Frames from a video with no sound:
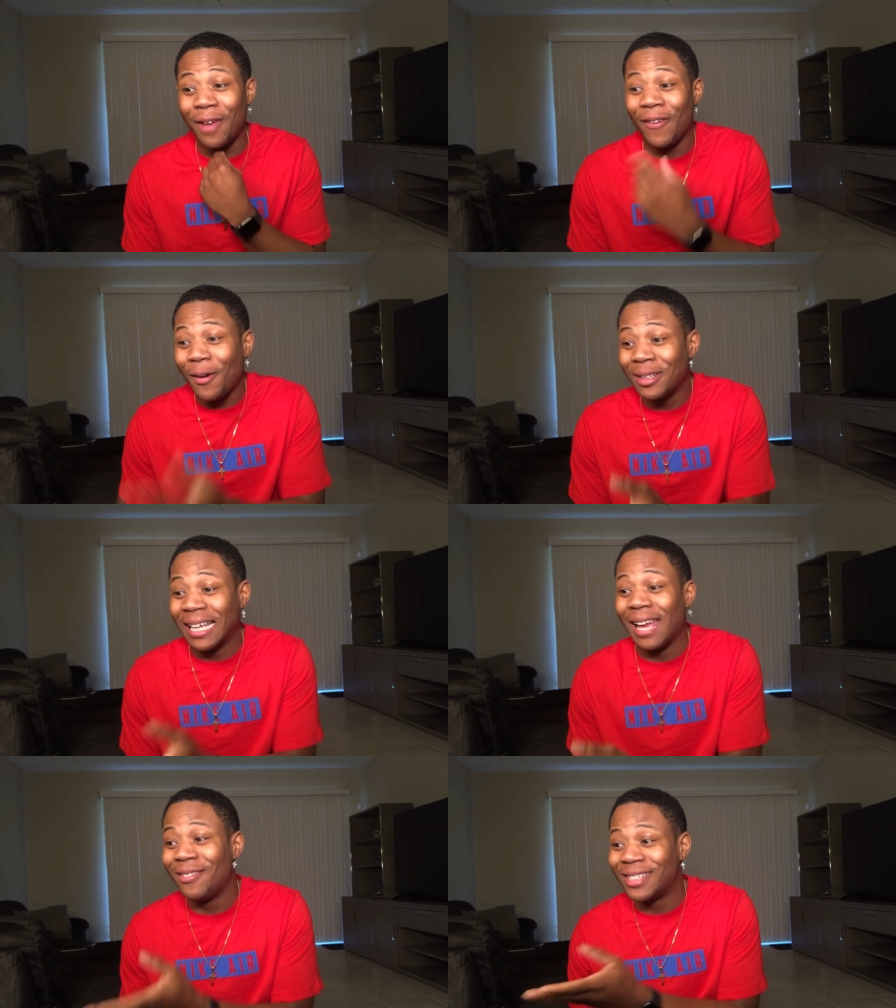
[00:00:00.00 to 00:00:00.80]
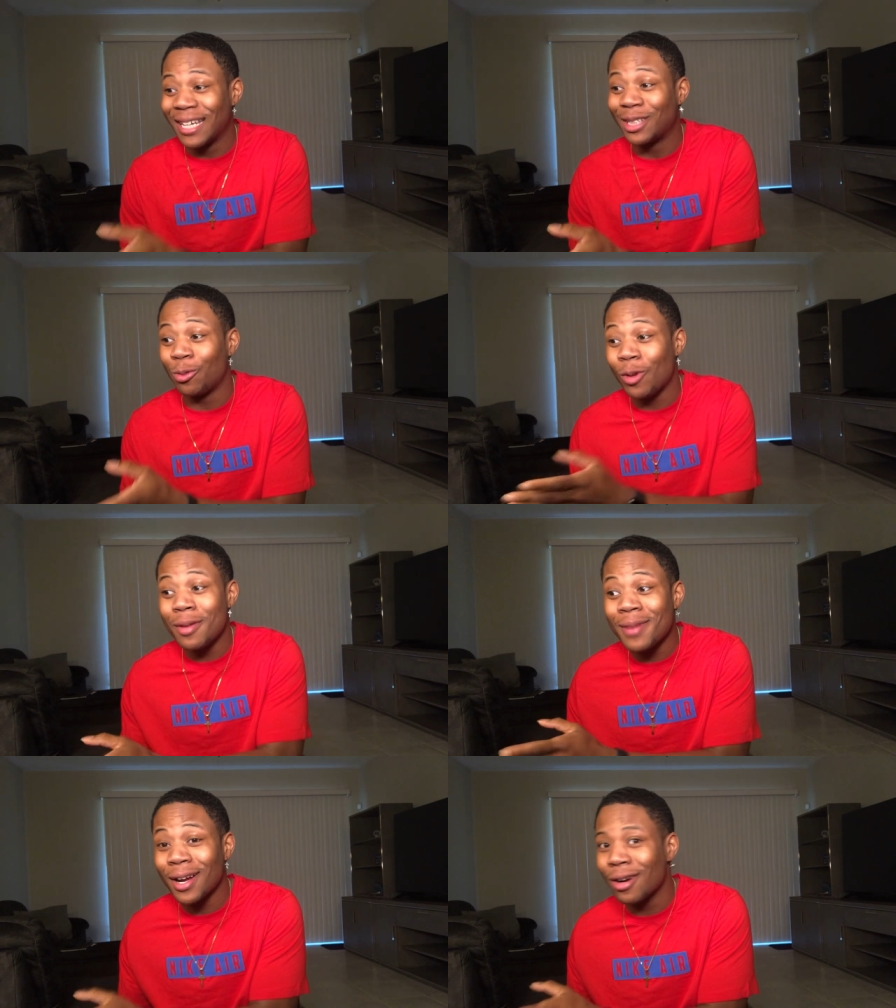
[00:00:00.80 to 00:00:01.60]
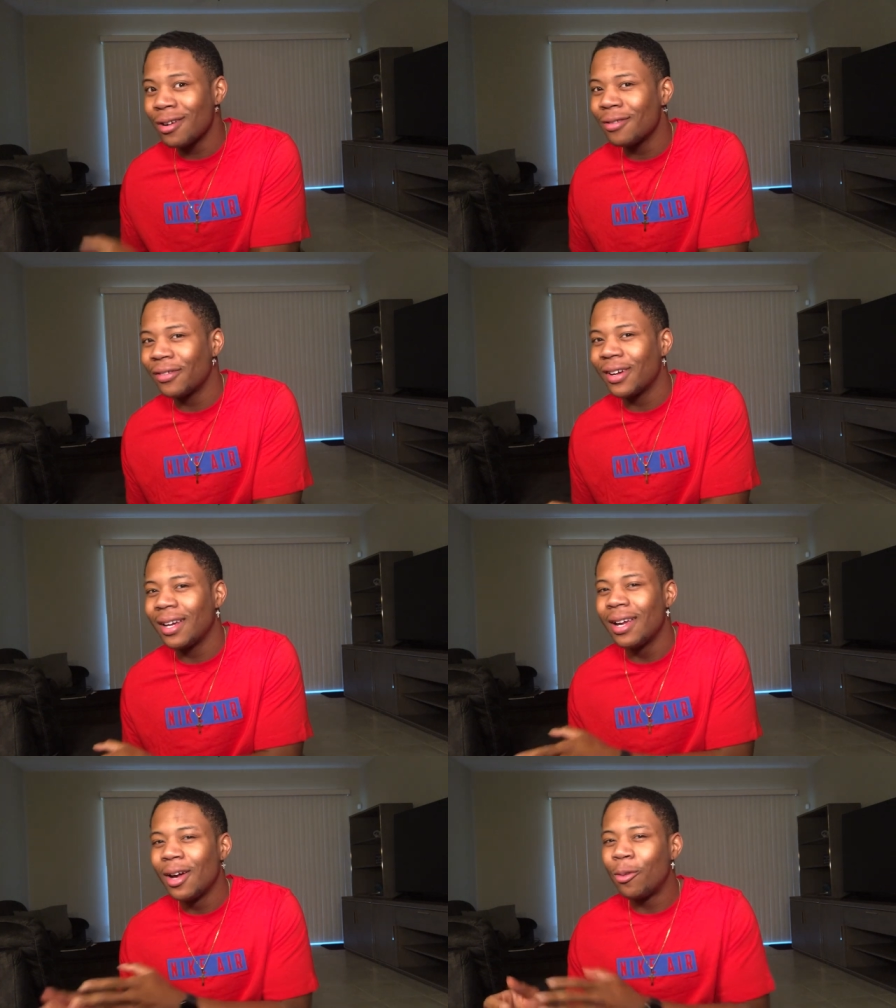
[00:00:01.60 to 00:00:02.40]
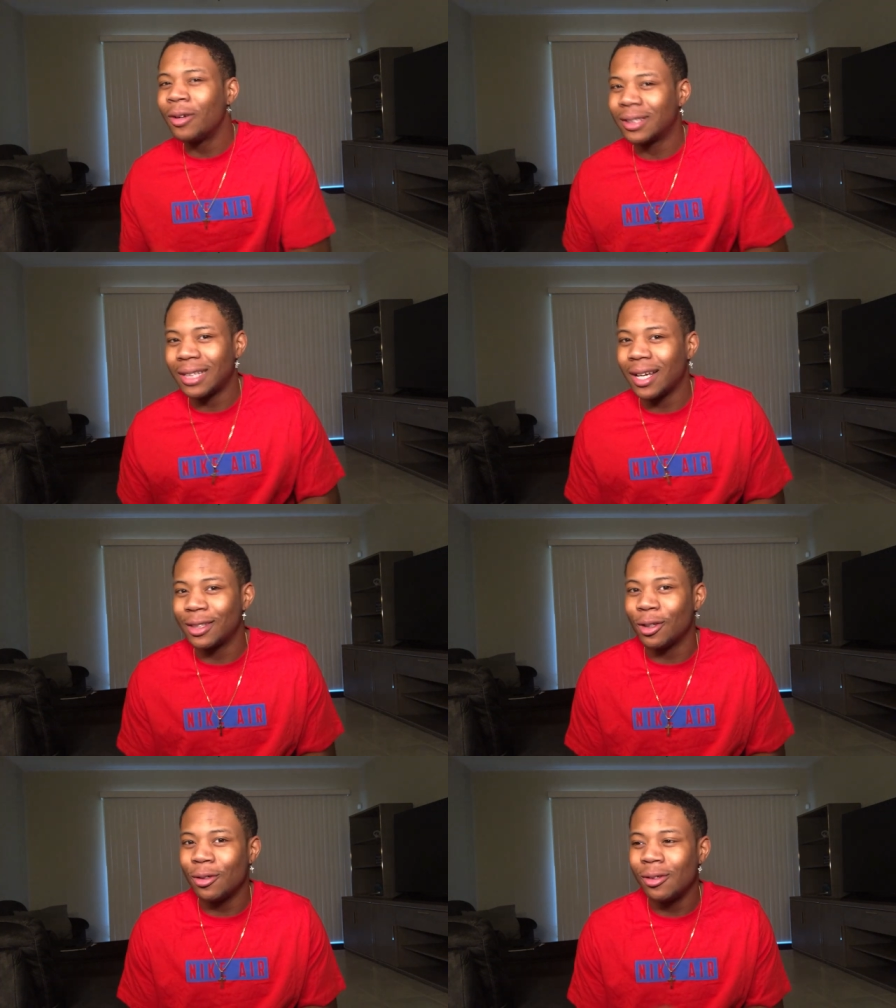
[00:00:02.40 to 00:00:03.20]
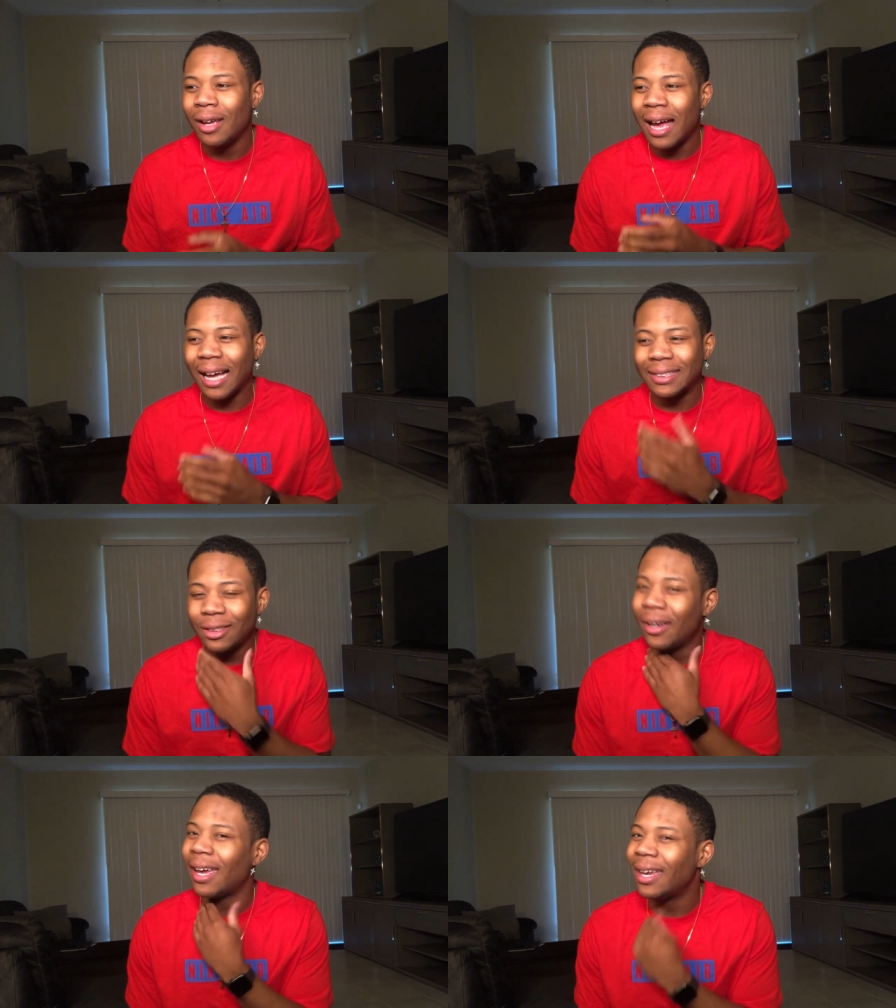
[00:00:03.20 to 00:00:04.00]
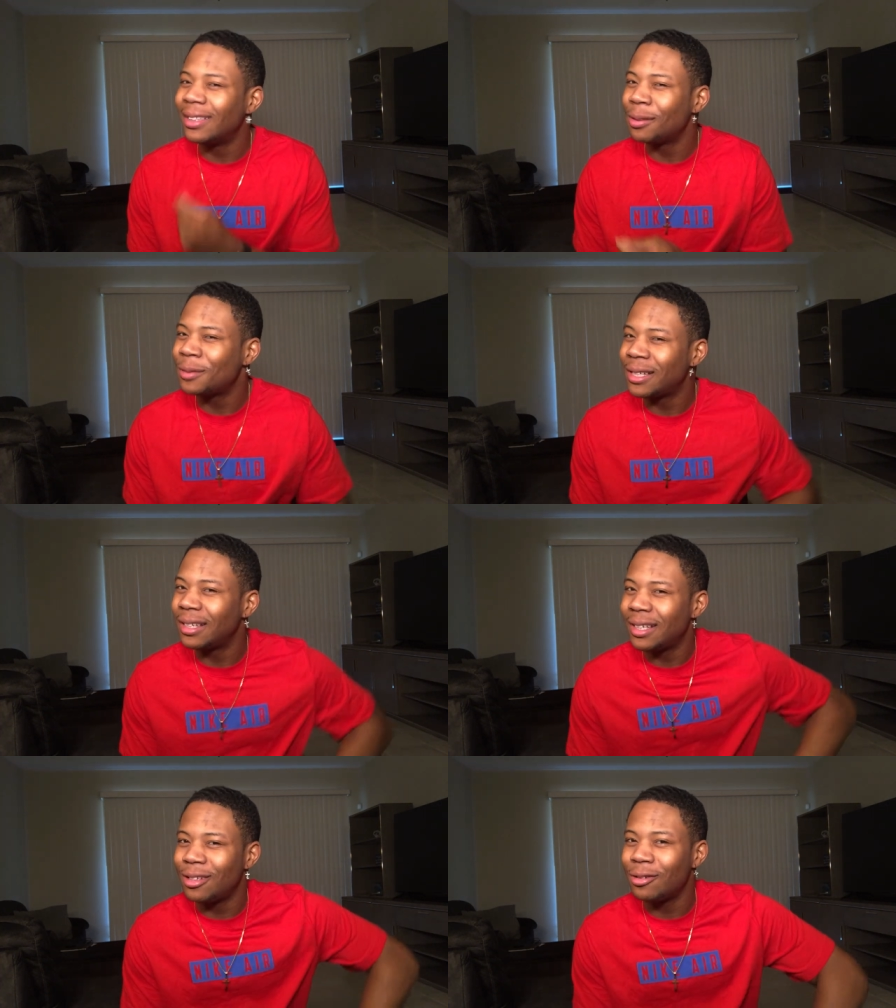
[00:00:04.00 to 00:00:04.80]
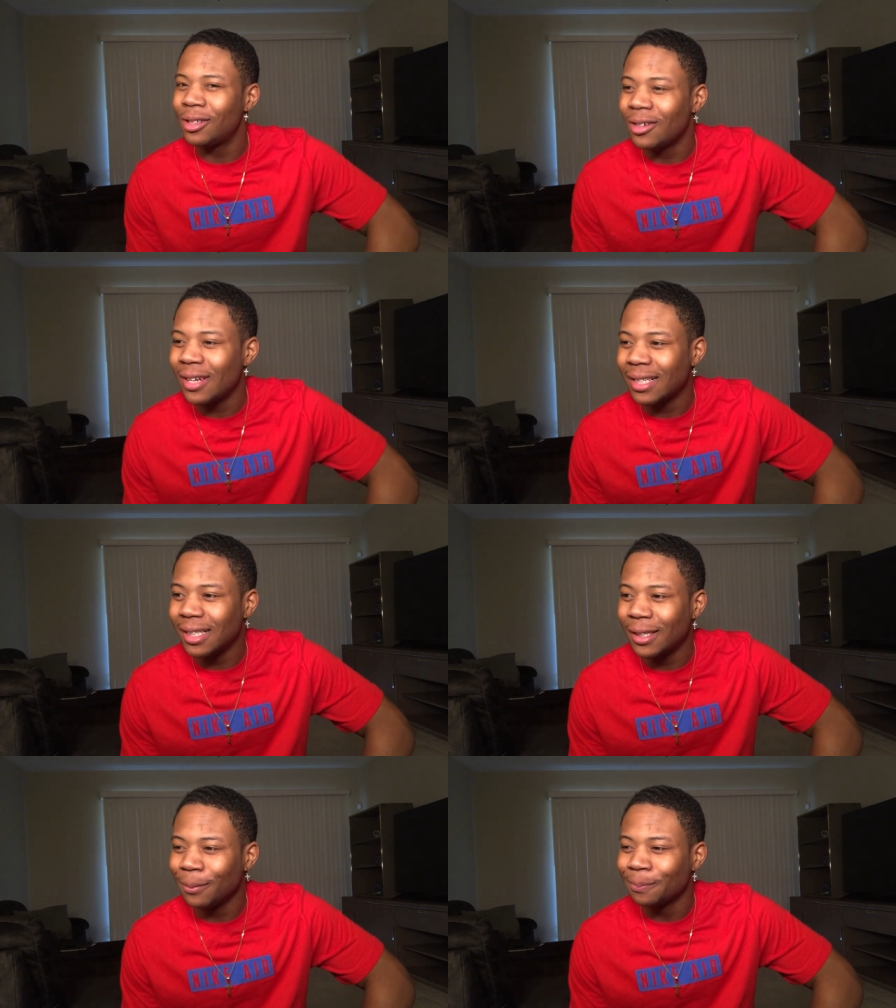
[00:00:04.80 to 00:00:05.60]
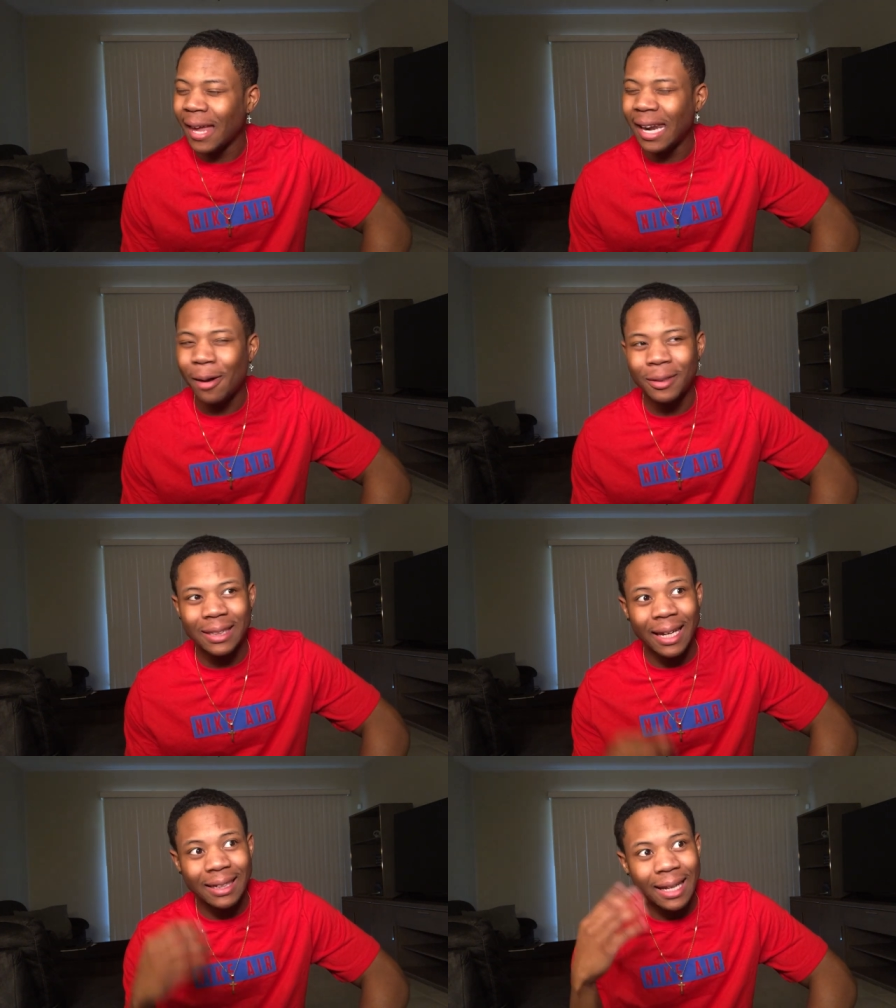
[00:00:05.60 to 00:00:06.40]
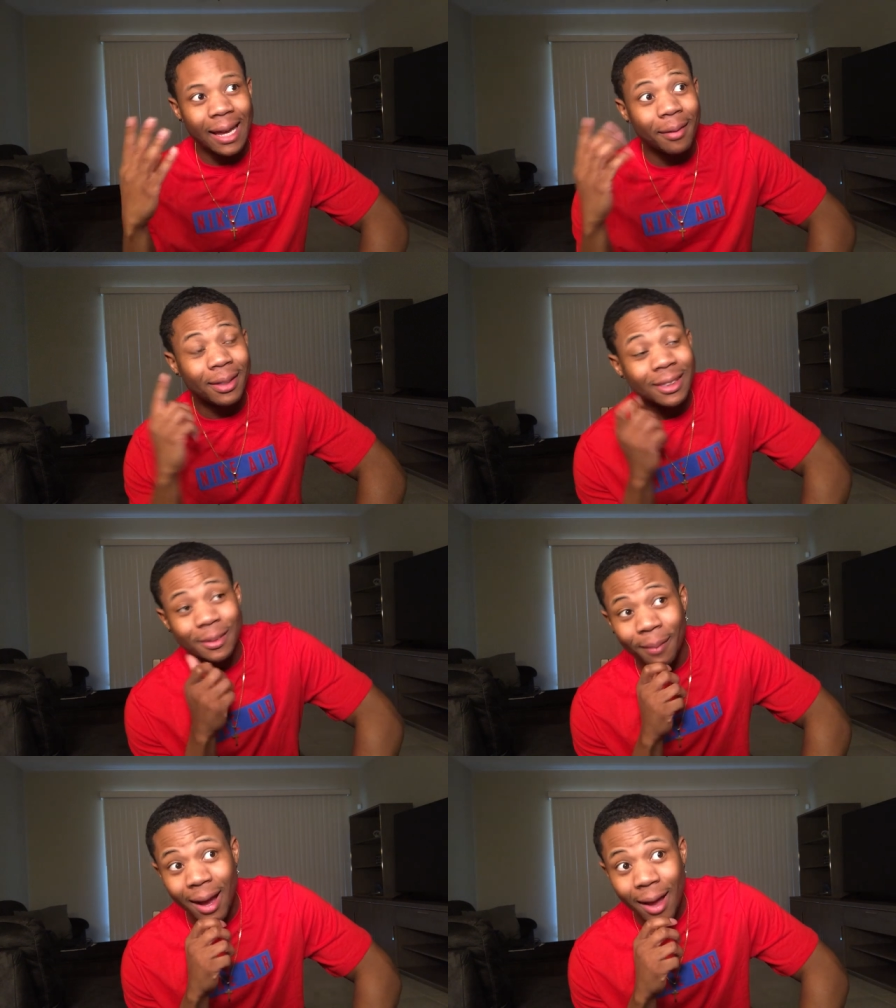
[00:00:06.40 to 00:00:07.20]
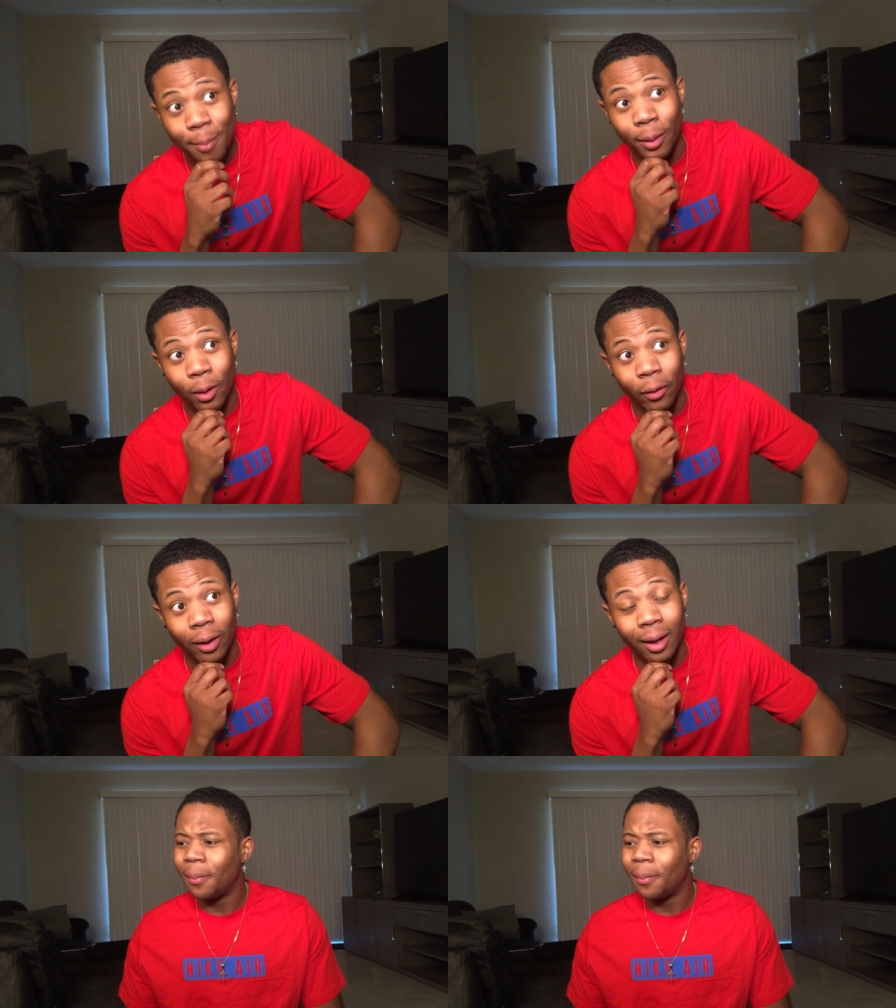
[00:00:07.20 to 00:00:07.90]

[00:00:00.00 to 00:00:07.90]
if I was having sex with my girlfriend with socks on, I still had intimacy issues during that time? And I was like, damn, this is mind blowing.